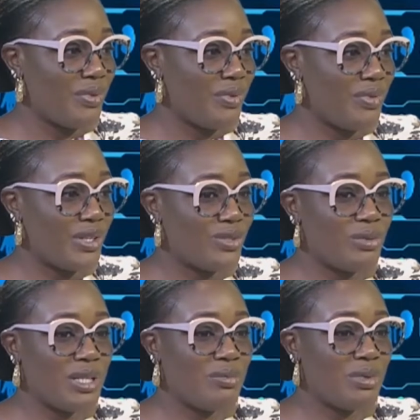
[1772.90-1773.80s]
There are so
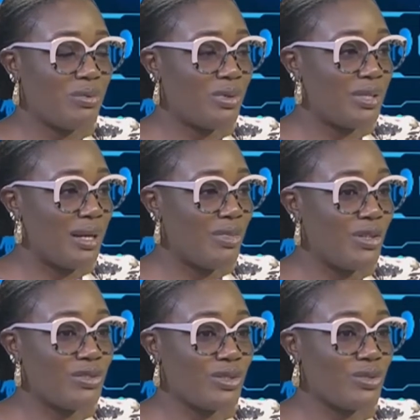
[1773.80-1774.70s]
many people
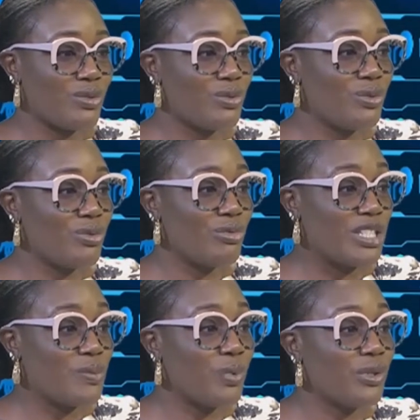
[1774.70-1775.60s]
amongst us who
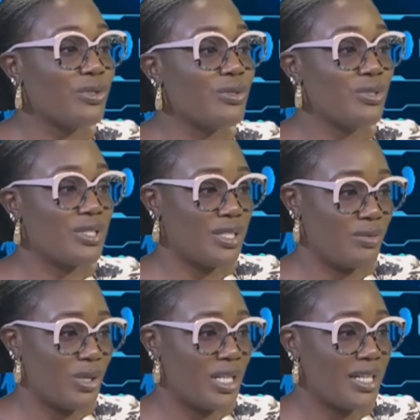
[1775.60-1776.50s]
respond to
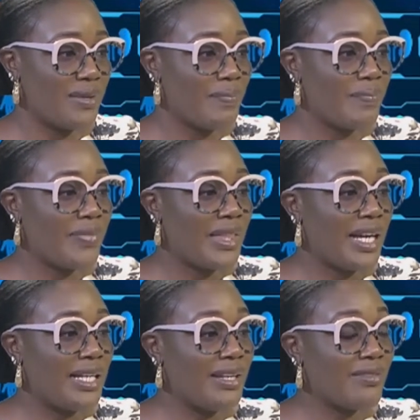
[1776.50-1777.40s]
steroid,
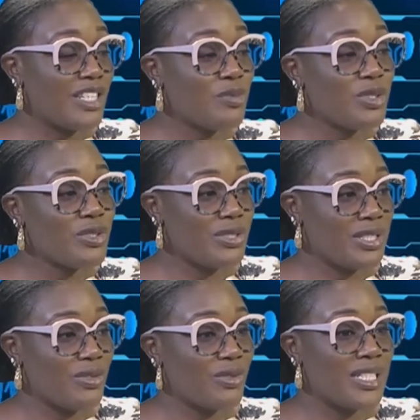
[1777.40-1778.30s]
and in response to
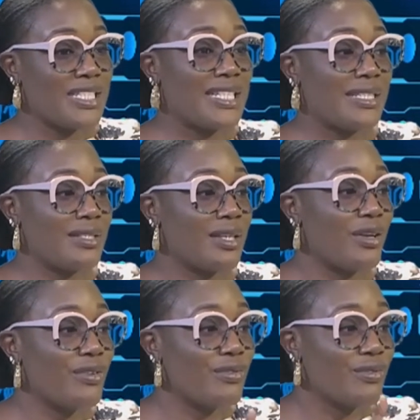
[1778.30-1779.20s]
steroids is
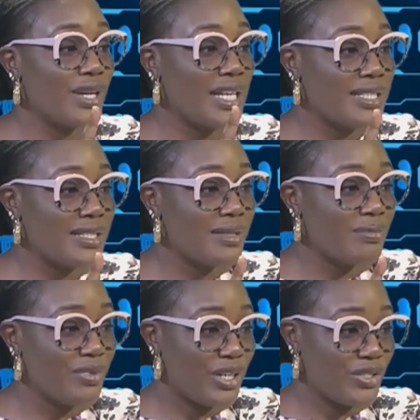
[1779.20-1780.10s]
raised
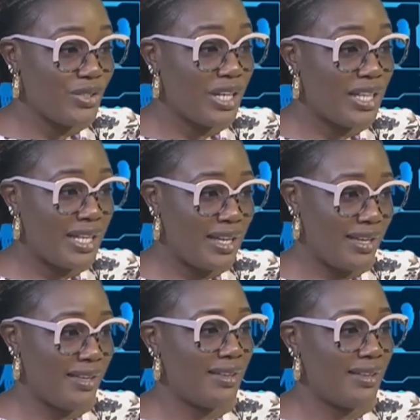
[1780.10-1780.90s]
pressure in the eye.